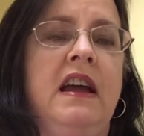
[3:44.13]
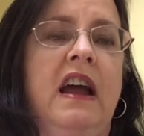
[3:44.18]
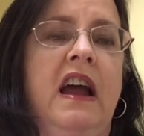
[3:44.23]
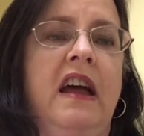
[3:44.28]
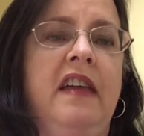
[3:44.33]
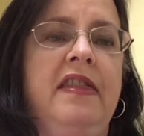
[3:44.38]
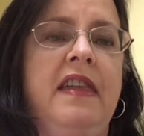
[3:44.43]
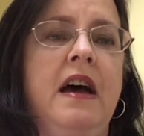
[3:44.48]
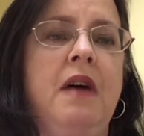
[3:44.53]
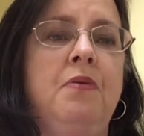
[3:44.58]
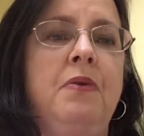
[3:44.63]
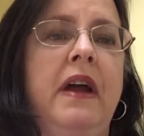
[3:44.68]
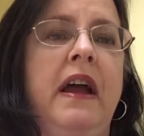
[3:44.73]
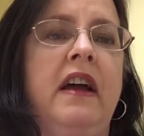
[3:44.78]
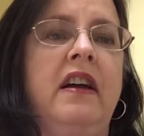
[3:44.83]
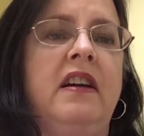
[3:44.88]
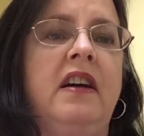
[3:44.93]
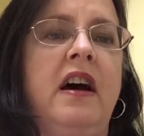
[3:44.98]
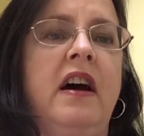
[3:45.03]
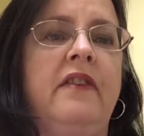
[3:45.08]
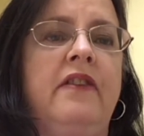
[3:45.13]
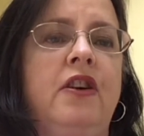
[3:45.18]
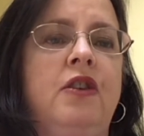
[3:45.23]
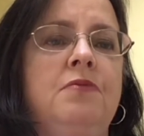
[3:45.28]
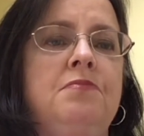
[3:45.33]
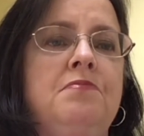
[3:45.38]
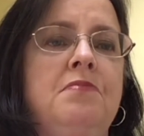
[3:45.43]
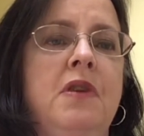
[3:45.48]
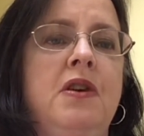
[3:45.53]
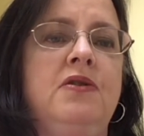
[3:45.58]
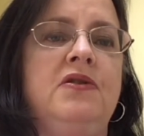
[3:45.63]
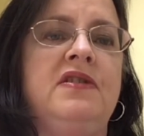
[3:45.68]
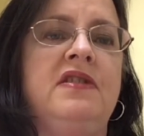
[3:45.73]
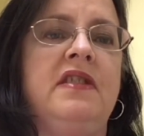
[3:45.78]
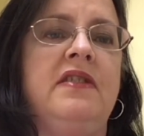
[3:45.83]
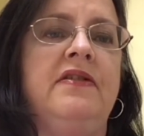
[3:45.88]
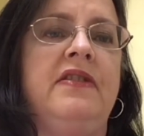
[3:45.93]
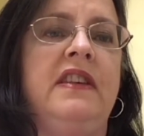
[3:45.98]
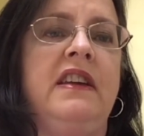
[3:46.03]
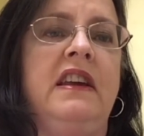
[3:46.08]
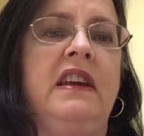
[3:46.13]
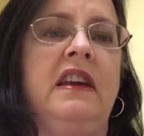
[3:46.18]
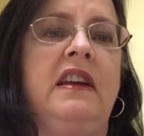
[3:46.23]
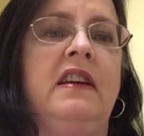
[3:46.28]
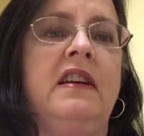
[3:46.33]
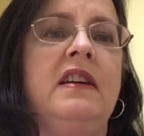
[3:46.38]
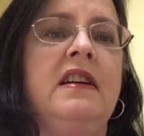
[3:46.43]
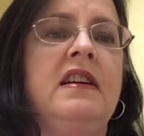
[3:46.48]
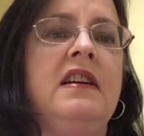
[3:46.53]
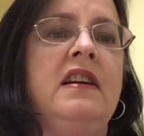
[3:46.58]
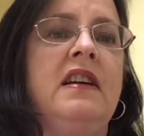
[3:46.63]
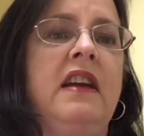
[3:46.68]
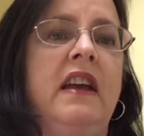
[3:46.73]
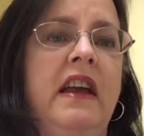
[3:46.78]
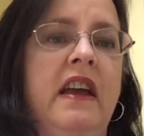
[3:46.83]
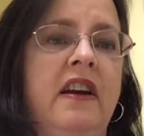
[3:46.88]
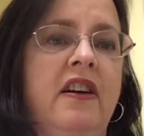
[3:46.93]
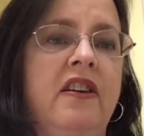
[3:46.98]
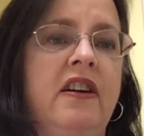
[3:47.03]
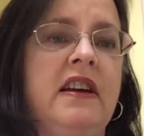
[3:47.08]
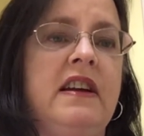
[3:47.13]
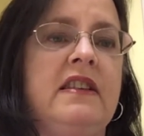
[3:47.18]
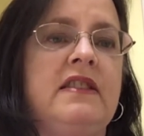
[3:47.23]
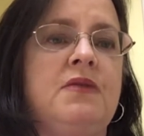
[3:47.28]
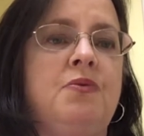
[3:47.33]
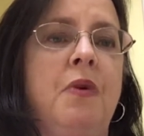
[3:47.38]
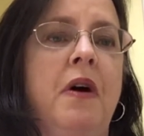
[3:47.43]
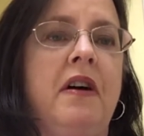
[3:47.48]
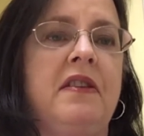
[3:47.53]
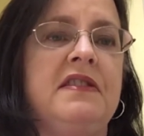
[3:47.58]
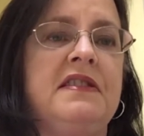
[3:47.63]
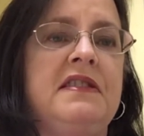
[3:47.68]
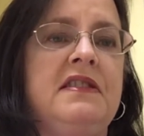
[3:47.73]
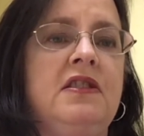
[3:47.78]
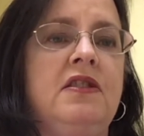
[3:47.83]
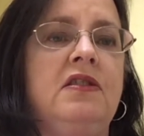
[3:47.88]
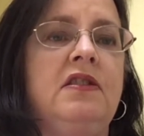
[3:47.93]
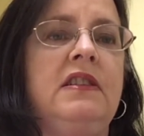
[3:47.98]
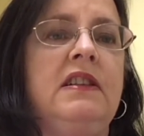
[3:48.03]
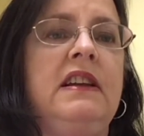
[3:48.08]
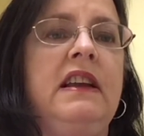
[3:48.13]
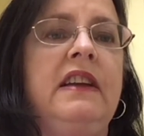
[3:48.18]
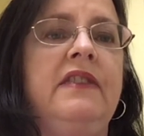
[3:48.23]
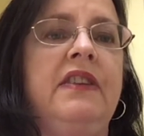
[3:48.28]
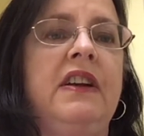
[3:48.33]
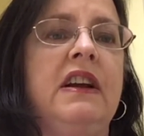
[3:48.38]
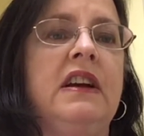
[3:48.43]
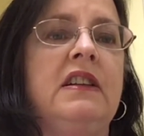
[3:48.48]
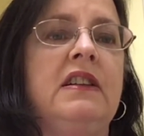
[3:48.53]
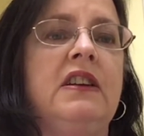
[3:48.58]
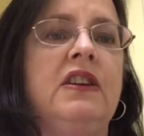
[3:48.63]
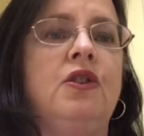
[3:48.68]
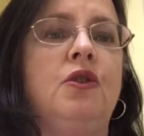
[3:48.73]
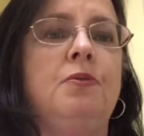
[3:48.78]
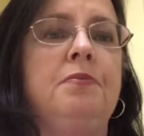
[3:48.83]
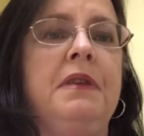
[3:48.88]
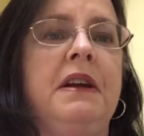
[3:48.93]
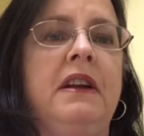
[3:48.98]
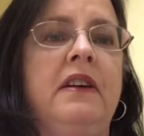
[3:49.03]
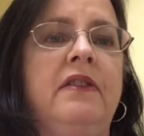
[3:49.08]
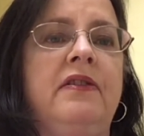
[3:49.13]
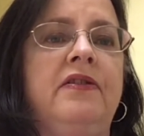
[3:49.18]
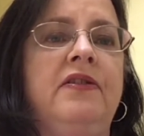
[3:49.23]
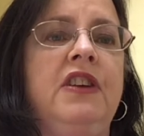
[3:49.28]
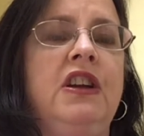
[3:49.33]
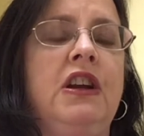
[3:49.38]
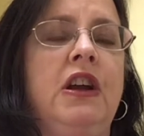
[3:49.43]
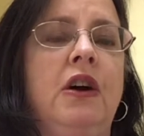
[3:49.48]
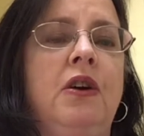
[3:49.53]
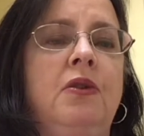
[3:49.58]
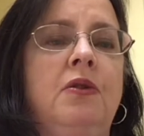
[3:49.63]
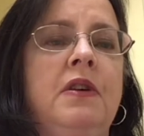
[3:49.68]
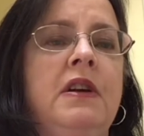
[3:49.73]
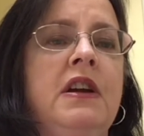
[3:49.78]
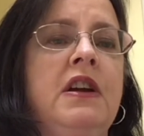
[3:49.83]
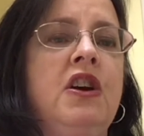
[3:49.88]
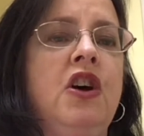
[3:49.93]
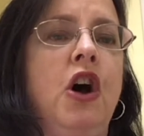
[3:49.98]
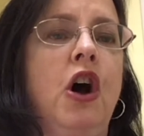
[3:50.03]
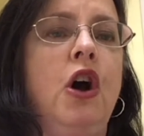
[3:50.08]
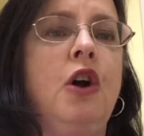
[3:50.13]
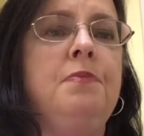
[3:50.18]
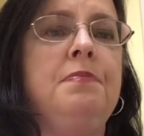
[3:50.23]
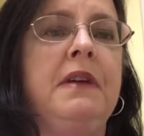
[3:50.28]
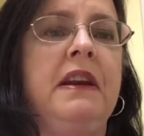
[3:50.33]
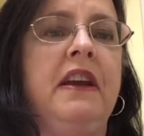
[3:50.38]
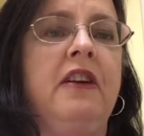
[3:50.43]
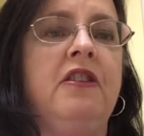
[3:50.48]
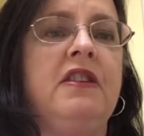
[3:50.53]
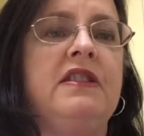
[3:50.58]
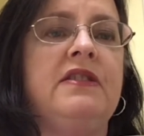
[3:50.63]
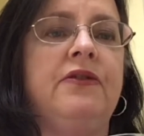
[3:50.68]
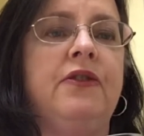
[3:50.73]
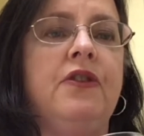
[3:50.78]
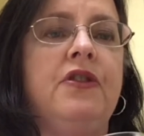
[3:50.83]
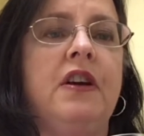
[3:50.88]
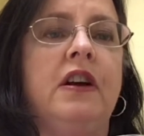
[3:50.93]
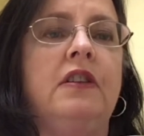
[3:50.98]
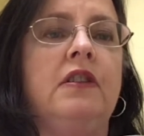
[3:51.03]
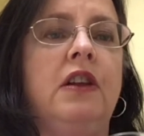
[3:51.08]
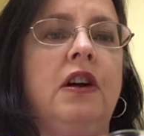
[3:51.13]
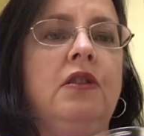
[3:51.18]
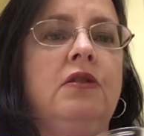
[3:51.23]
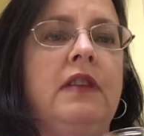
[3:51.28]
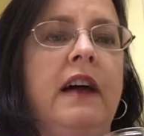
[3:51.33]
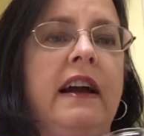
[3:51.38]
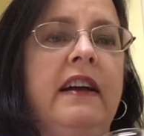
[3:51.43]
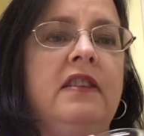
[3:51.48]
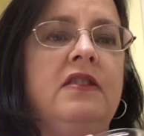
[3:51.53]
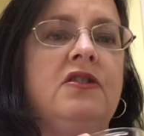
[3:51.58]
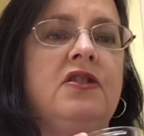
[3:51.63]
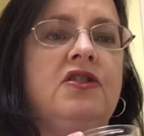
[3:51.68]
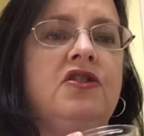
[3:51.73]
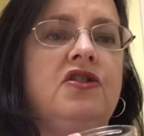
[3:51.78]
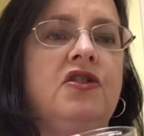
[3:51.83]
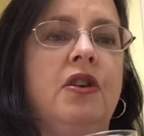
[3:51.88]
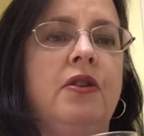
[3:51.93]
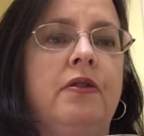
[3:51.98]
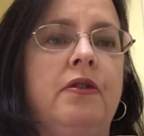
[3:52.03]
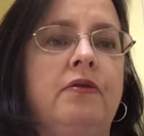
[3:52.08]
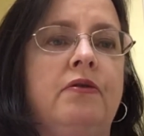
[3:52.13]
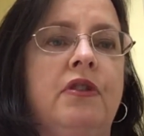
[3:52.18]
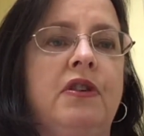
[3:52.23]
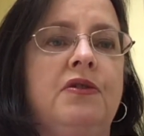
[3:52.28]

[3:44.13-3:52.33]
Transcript: And that way I covered most of the areas while still leaving a little bit of, open areas for the glow light to show through.